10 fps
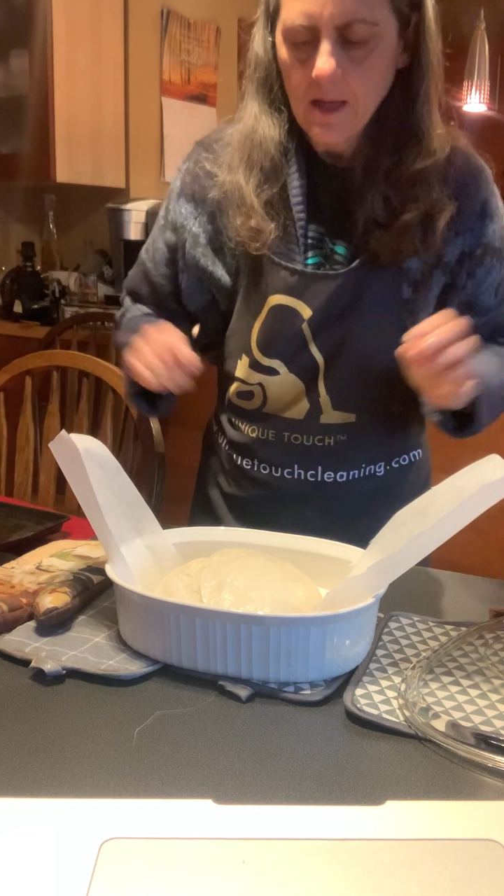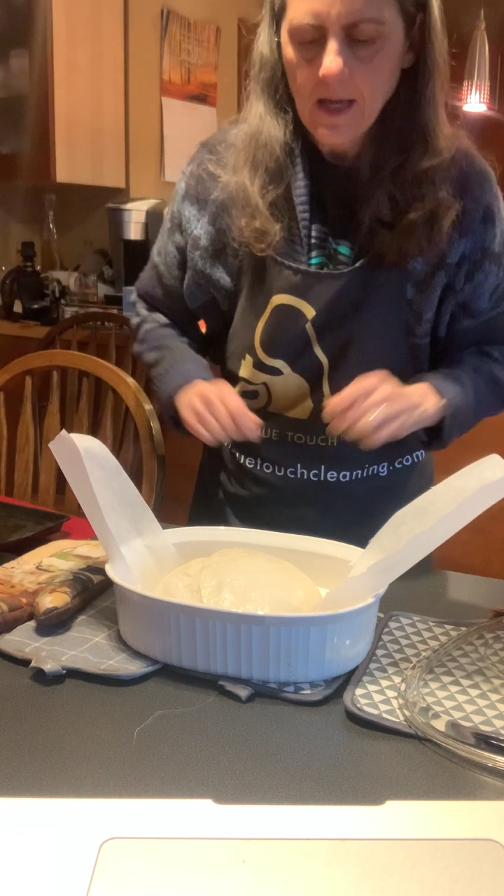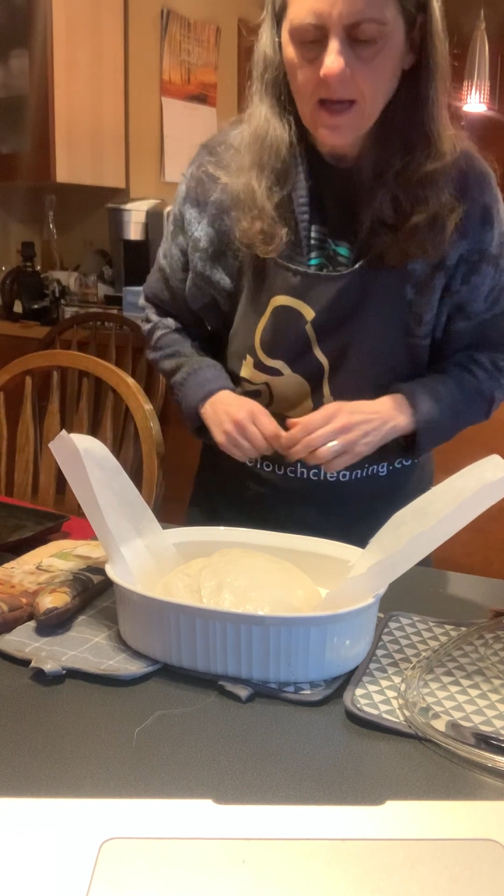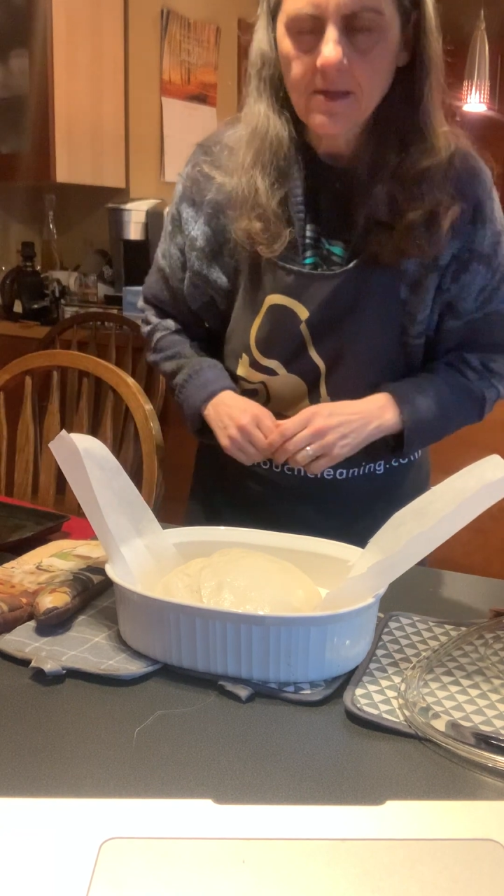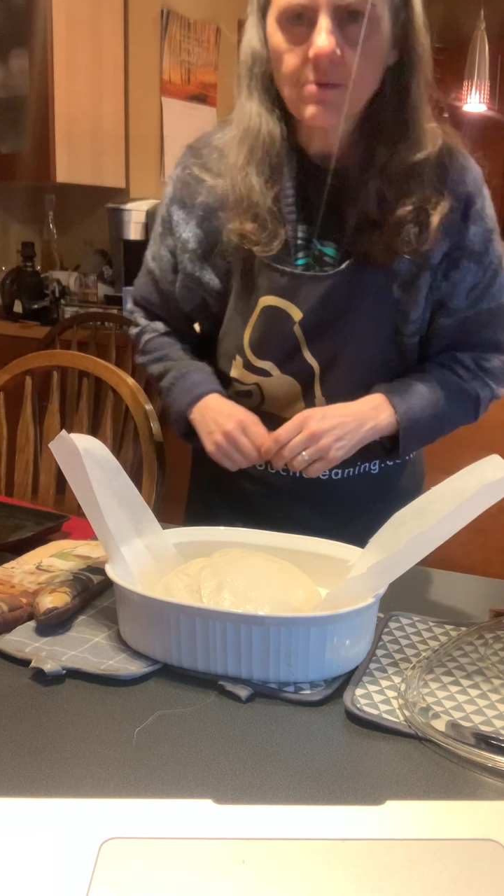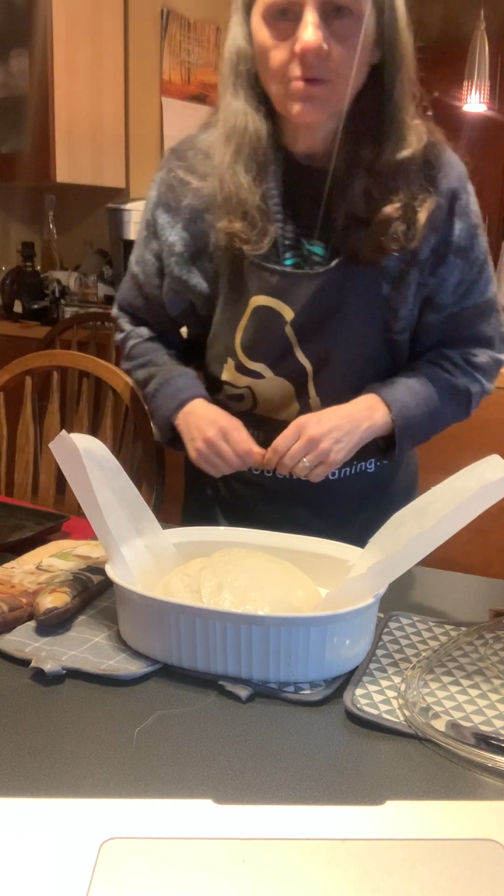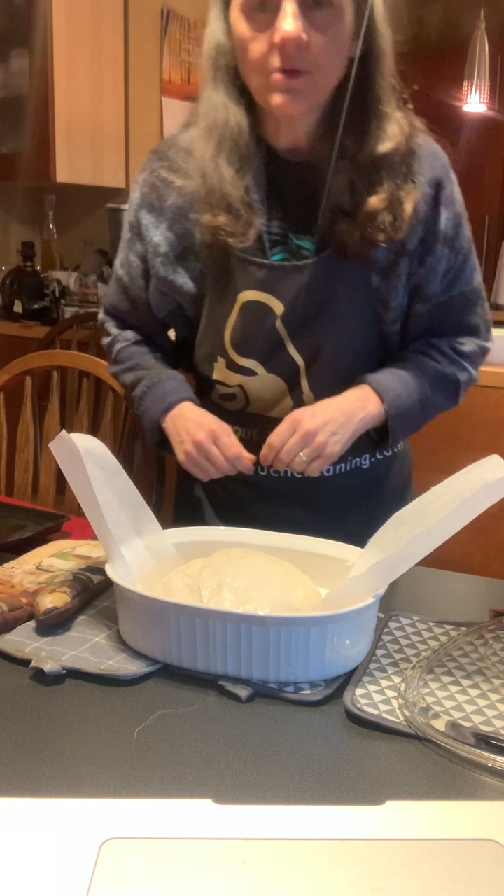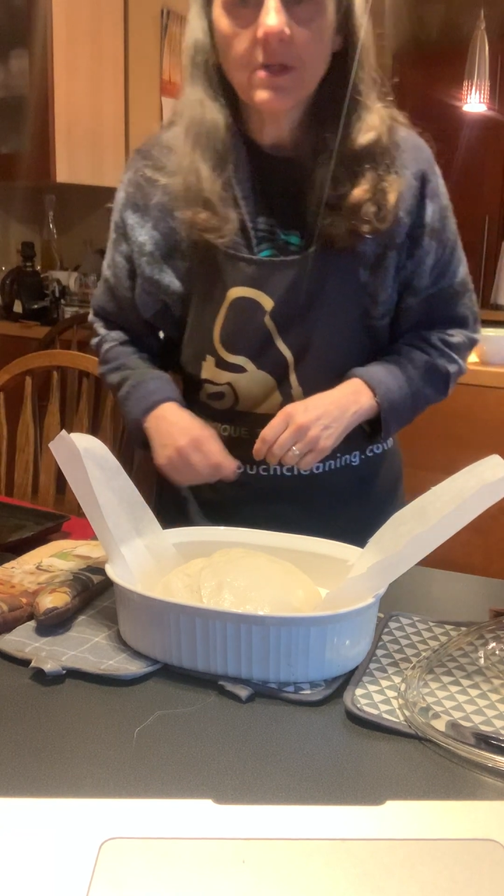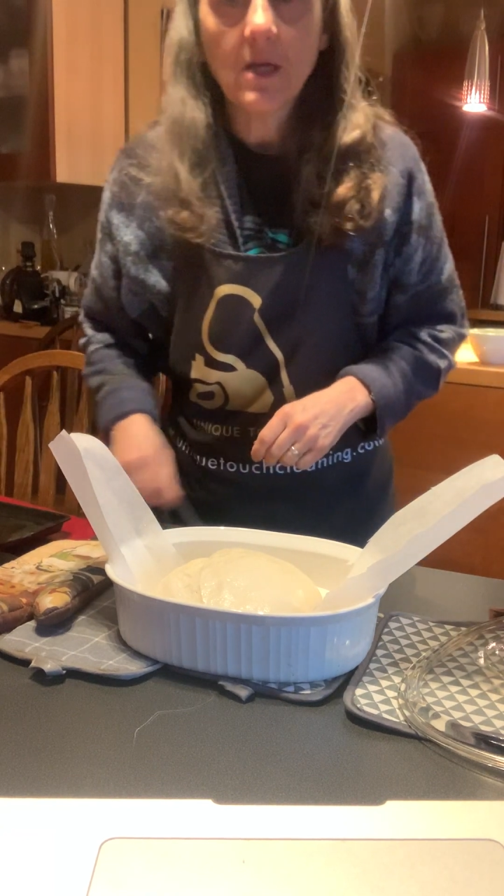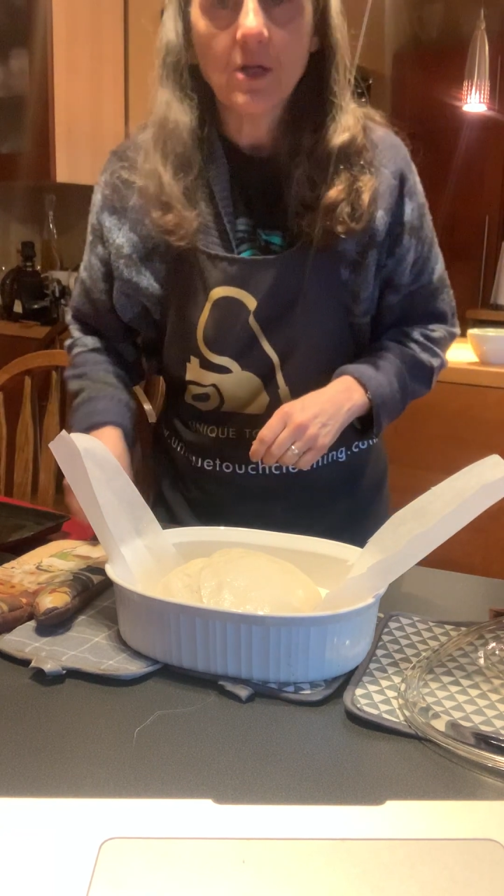casserole
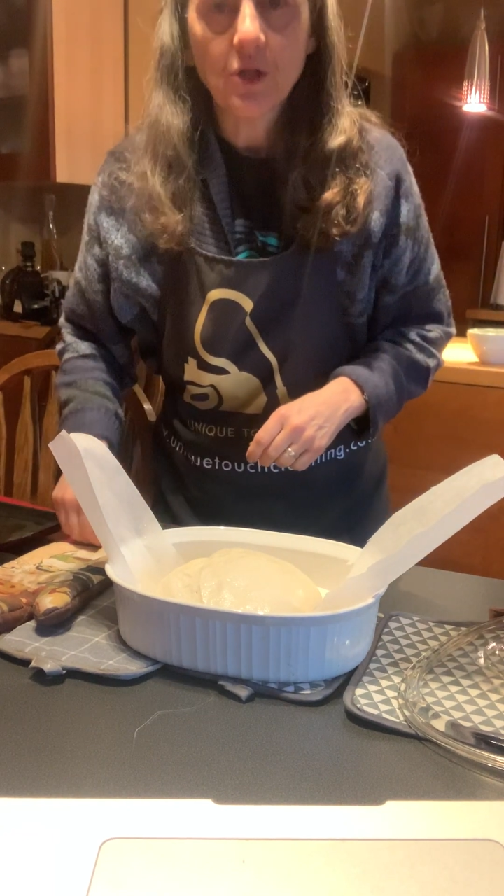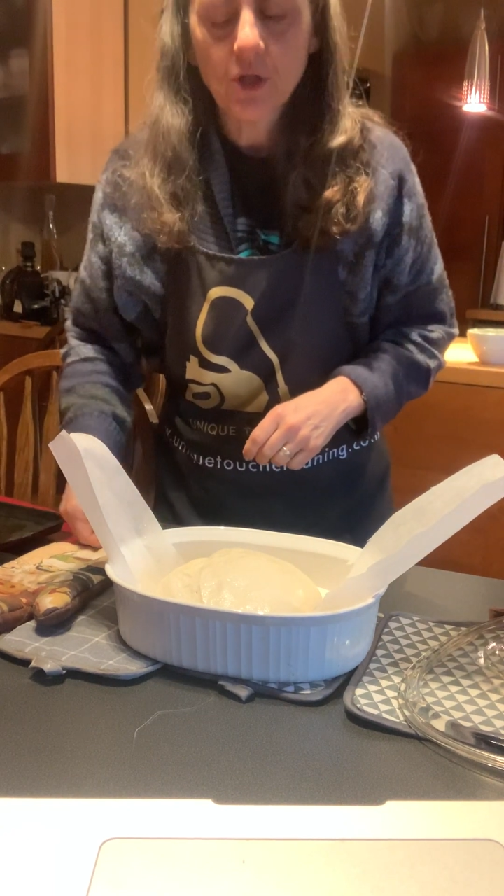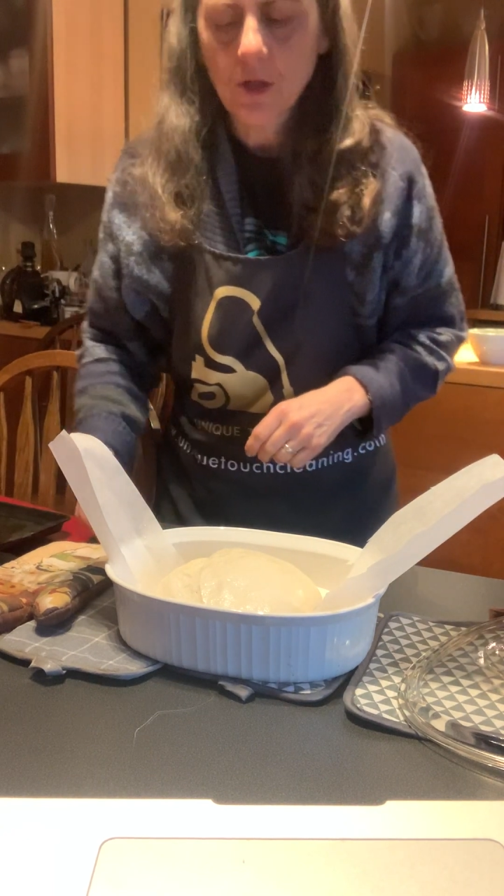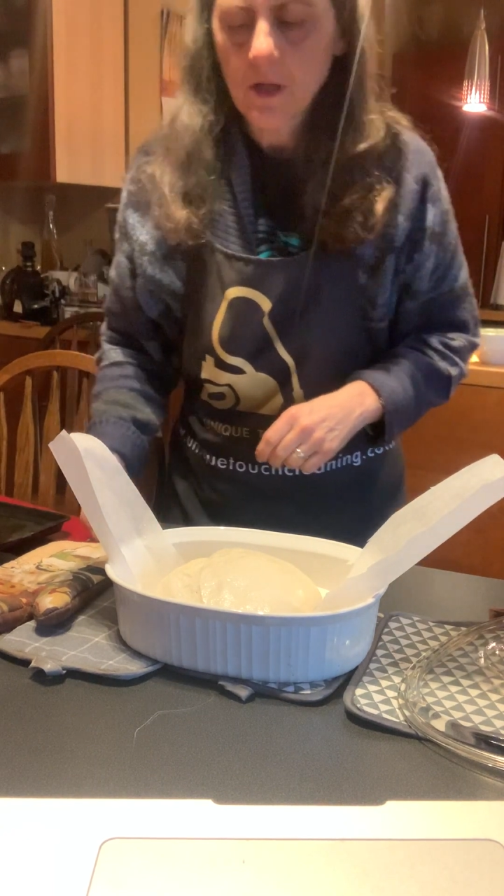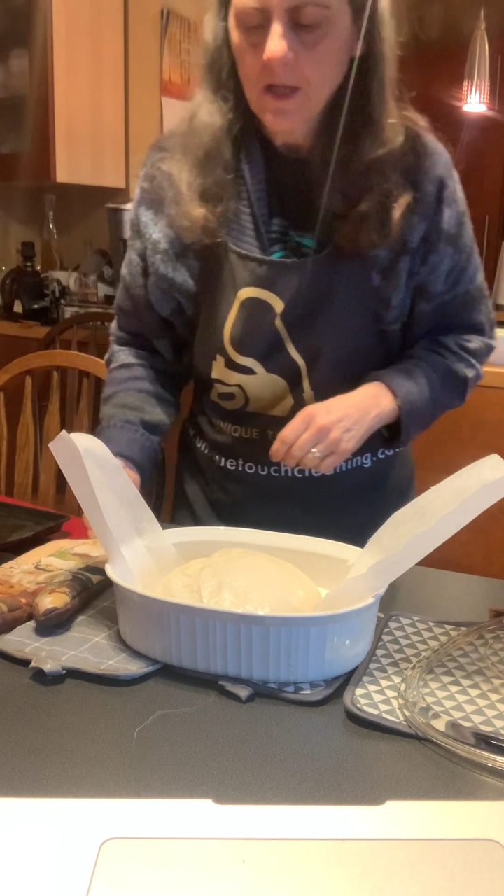dish.